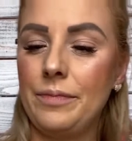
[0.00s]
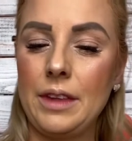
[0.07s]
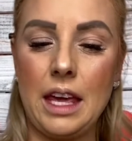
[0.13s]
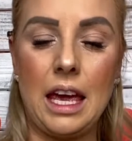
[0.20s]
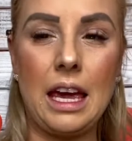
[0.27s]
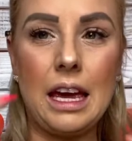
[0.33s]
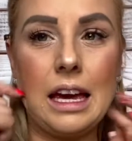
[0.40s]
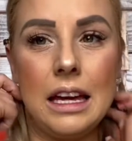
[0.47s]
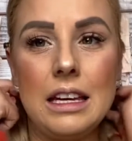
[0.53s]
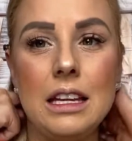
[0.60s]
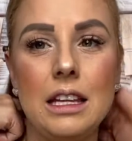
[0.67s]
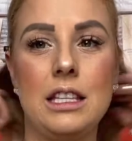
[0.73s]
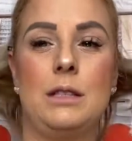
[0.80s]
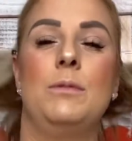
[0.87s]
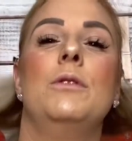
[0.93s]
And
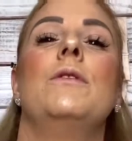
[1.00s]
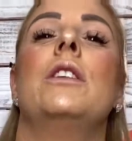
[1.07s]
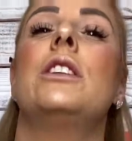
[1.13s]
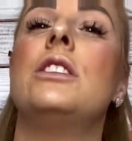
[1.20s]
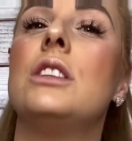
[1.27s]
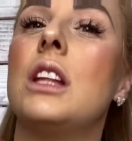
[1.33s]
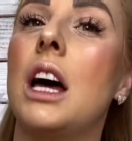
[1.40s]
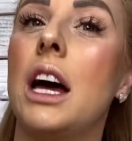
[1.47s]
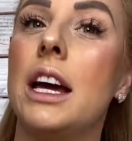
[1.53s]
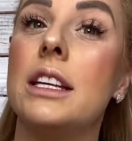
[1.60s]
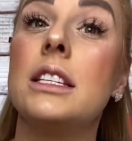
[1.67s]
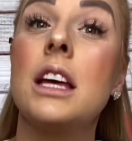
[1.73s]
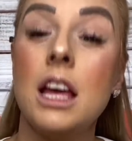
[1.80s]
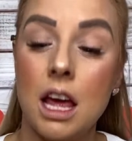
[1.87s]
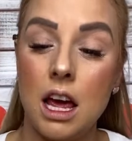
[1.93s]
let's move on to the eyes.
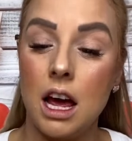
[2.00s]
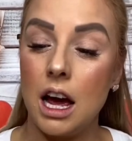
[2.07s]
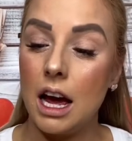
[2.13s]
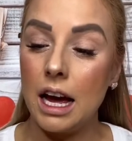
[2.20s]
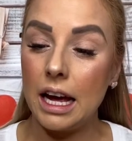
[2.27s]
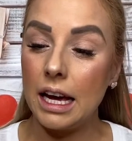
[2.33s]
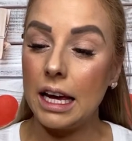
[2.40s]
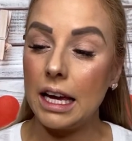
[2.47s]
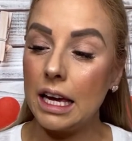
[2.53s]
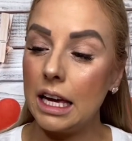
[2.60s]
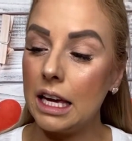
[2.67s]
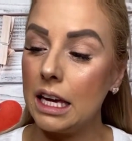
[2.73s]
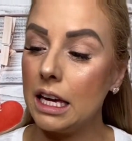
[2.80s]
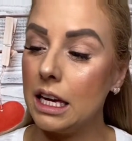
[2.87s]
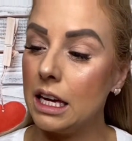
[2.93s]

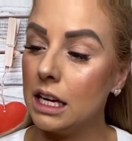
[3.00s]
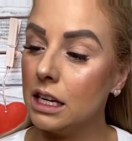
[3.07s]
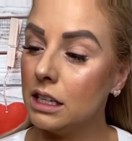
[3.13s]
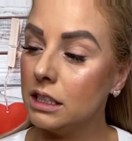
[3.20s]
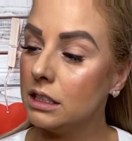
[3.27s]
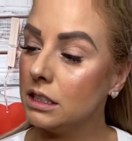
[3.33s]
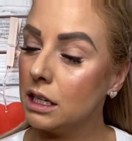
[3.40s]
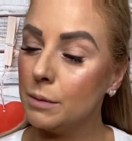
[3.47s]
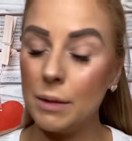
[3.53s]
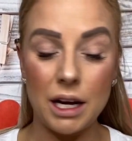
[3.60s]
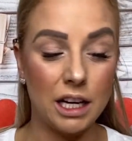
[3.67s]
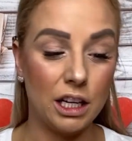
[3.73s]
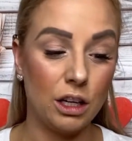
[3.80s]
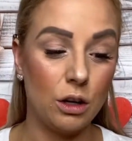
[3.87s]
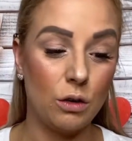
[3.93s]
I am not
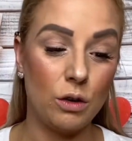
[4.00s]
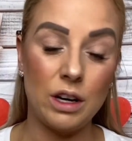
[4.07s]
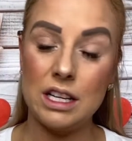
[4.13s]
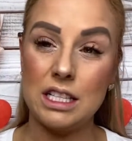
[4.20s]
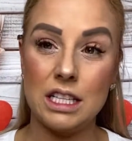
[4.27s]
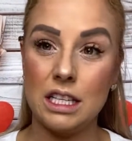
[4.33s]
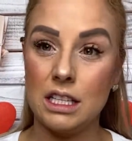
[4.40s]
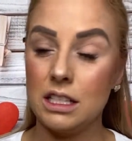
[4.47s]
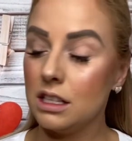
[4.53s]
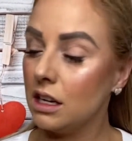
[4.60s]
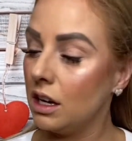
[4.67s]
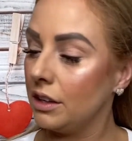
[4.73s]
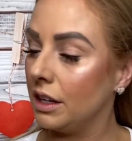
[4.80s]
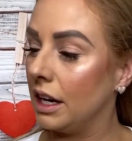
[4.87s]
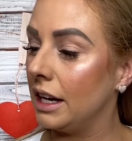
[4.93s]
gonna go crazy
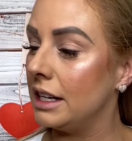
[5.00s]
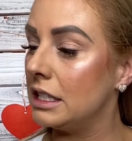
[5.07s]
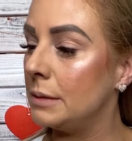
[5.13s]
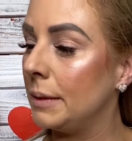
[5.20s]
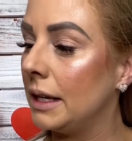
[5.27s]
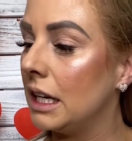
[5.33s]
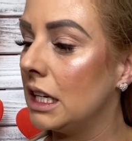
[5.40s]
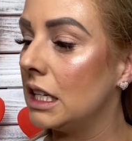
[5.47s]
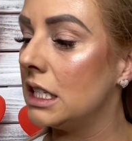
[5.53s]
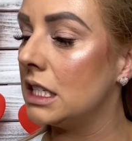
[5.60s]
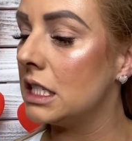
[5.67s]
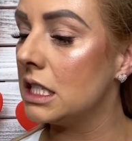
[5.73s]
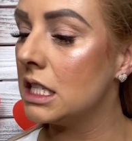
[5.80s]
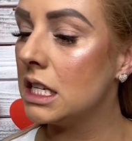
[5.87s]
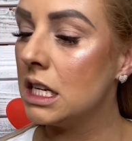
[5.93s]
on the eyes
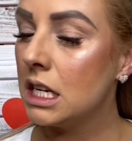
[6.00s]
because